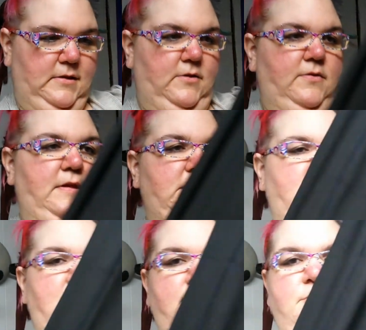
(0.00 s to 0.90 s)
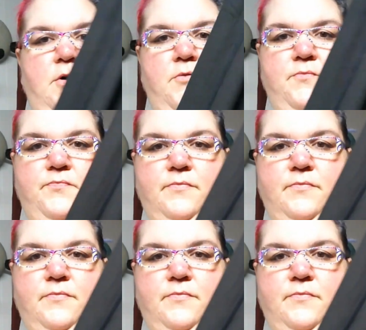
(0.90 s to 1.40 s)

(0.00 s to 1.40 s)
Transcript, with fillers: So these are them though.